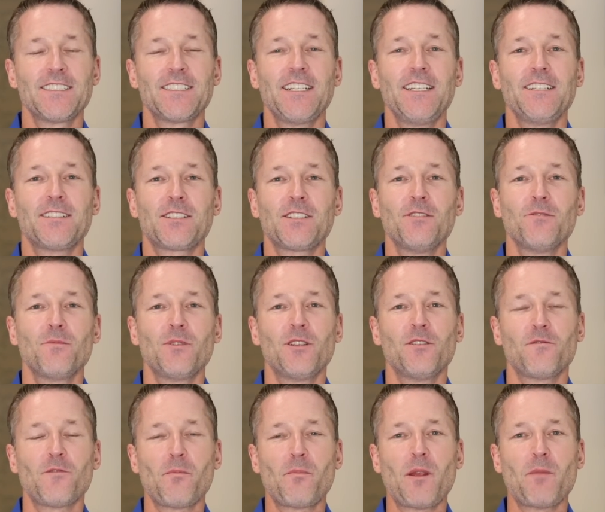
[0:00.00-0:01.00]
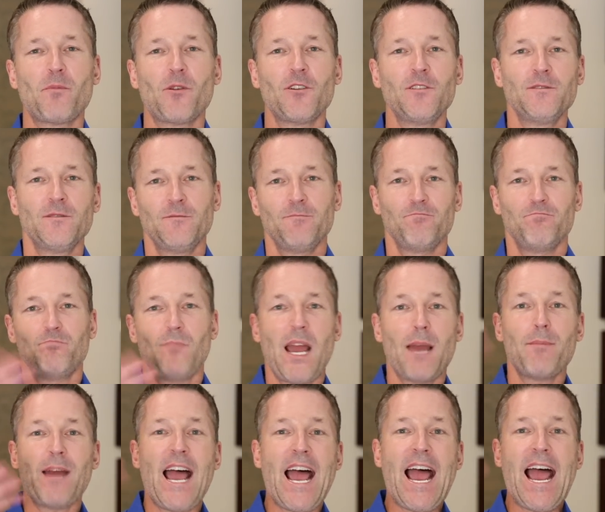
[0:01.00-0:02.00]
See you soon, beautiful people.
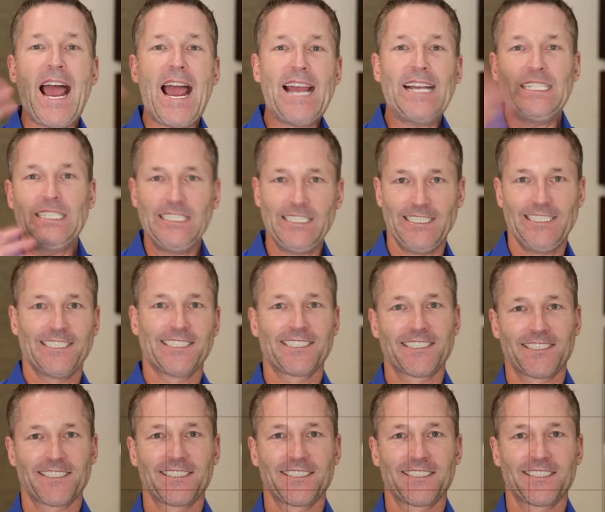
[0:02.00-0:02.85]
Bye-bye.